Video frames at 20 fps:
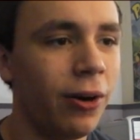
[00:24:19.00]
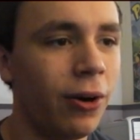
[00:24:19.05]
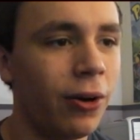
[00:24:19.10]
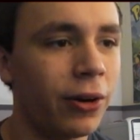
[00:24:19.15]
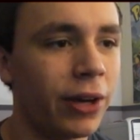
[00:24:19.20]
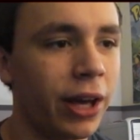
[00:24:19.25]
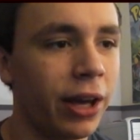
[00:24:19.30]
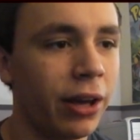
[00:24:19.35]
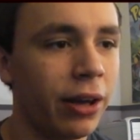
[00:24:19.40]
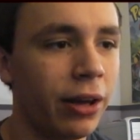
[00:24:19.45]

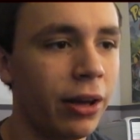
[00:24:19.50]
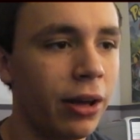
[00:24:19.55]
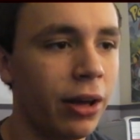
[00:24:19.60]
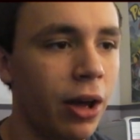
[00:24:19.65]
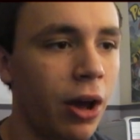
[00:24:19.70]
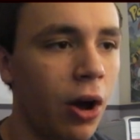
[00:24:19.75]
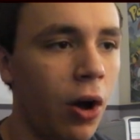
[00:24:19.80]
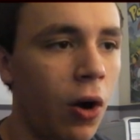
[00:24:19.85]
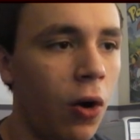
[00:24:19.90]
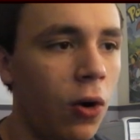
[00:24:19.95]
Okay.
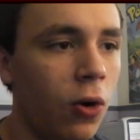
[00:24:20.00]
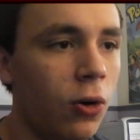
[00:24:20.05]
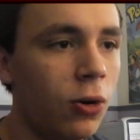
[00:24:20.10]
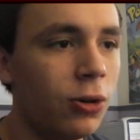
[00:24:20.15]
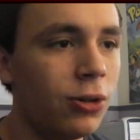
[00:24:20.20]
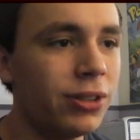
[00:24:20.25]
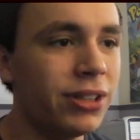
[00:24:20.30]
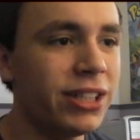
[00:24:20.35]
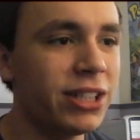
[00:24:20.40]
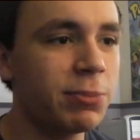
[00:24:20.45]

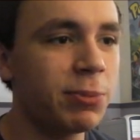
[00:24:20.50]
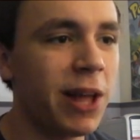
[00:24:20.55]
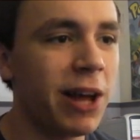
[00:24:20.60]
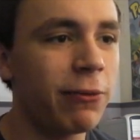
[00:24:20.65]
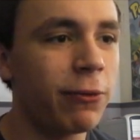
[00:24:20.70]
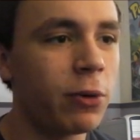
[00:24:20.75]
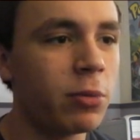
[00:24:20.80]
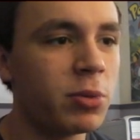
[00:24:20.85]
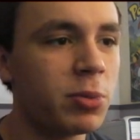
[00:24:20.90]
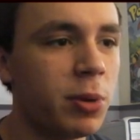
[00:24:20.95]
Oh, and these
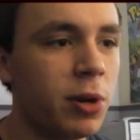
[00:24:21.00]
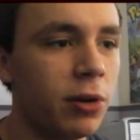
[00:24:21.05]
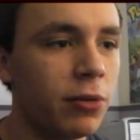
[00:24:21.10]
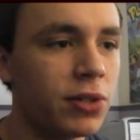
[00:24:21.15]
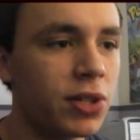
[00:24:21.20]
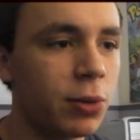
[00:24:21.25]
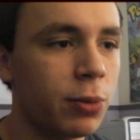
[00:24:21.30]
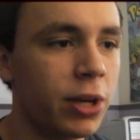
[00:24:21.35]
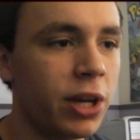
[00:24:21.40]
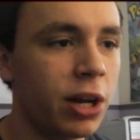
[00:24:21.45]
platforms
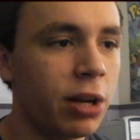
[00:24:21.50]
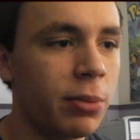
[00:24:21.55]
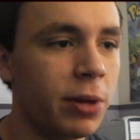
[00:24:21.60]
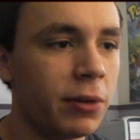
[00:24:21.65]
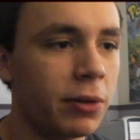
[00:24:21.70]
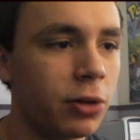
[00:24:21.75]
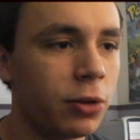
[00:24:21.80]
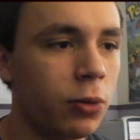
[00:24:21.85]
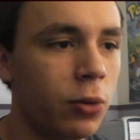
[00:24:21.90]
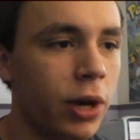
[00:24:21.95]
move, so we gotta
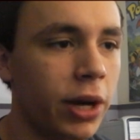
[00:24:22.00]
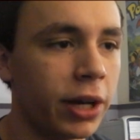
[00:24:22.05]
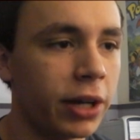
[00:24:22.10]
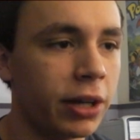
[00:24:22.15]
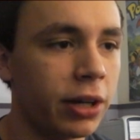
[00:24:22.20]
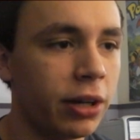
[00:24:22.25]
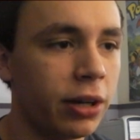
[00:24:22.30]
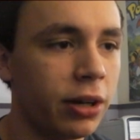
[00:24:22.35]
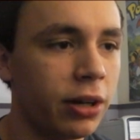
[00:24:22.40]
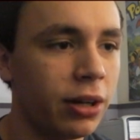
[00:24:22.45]
be
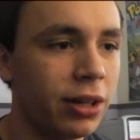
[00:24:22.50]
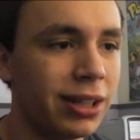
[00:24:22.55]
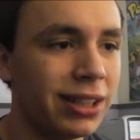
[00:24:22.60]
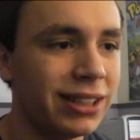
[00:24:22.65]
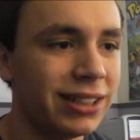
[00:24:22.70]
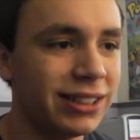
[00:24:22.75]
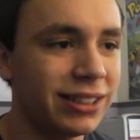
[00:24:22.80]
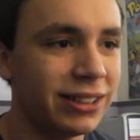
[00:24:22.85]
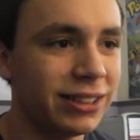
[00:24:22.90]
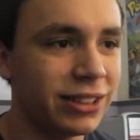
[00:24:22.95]
quick.
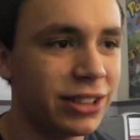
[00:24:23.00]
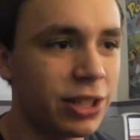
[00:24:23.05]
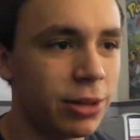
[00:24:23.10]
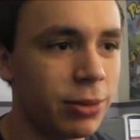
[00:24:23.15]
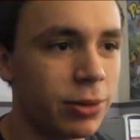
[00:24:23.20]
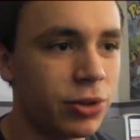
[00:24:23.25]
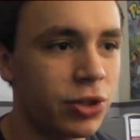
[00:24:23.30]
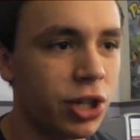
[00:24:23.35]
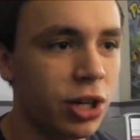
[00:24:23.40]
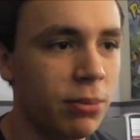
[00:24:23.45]

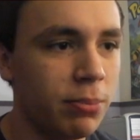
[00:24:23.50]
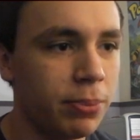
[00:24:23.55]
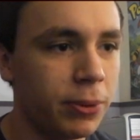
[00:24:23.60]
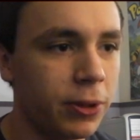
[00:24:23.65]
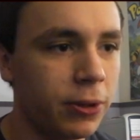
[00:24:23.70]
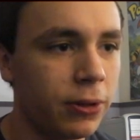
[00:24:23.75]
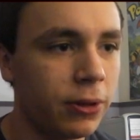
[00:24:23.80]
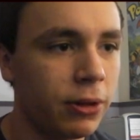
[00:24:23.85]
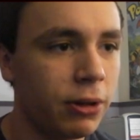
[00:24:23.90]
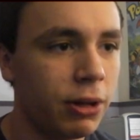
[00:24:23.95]
Double
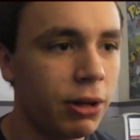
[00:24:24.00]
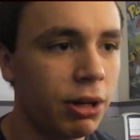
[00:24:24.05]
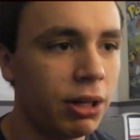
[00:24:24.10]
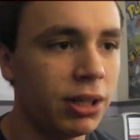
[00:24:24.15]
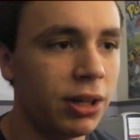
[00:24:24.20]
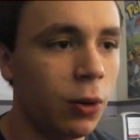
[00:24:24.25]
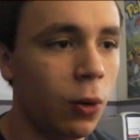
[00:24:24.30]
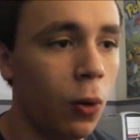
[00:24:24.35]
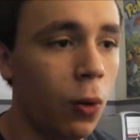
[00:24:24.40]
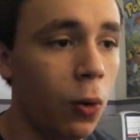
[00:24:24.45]
jump.
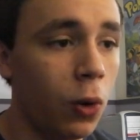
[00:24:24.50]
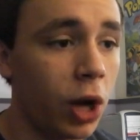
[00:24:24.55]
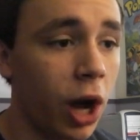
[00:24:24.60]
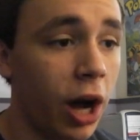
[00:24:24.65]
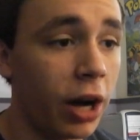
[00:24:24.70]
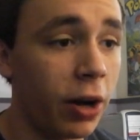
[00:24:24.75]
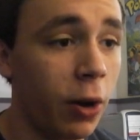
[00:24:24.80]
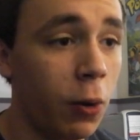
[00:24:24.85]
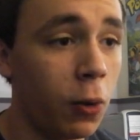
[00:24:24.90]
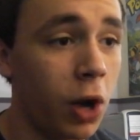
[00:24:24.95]
Oh
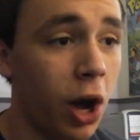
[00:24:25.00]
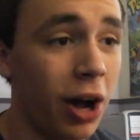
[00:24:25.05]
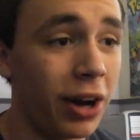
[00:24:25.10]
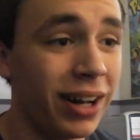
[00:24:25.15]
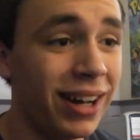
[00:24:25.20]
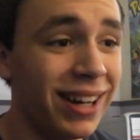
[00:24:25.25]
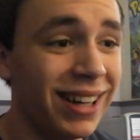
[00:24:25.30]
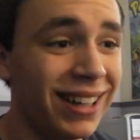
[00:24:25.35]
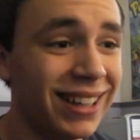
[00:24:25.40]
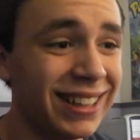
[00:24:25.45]
god, oh
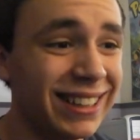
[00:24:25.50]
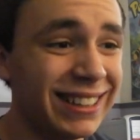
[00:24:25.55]
god.